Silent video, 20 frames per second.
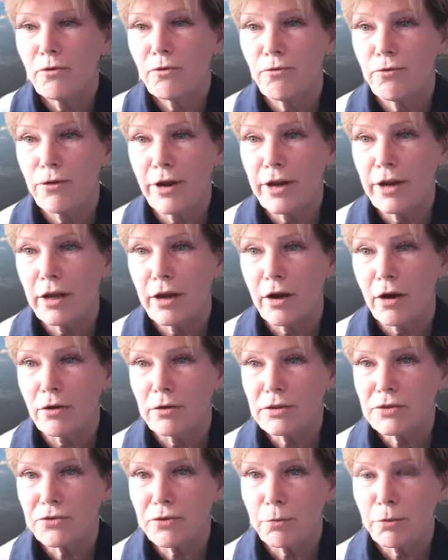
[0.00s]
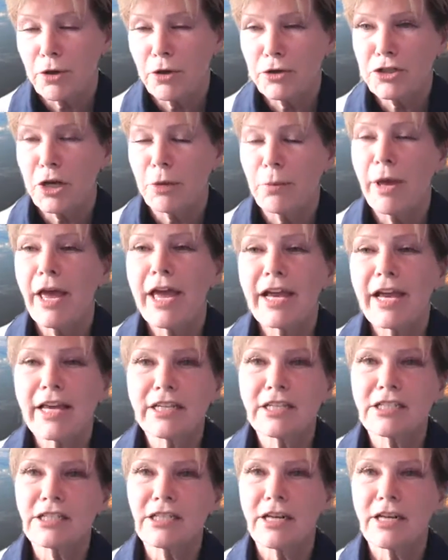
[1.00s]
videos from YouTube.
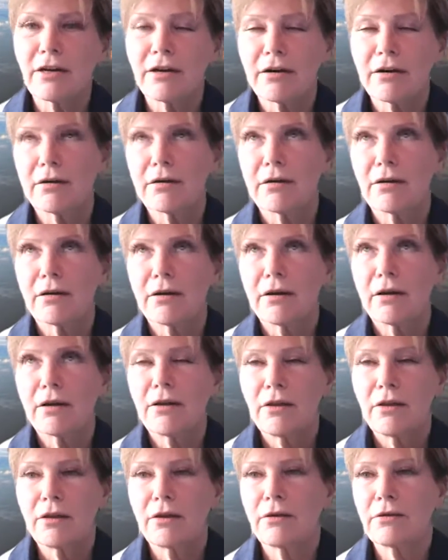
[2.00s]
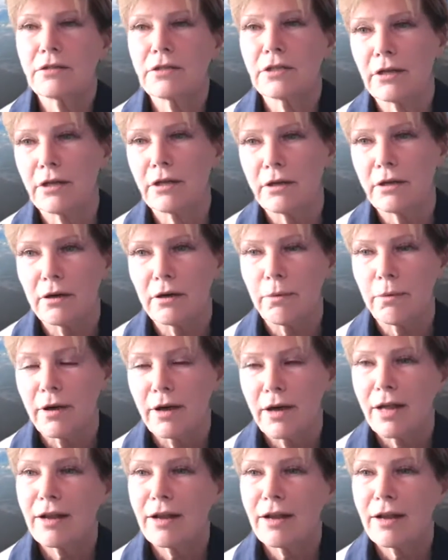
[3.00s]
Consider YouTube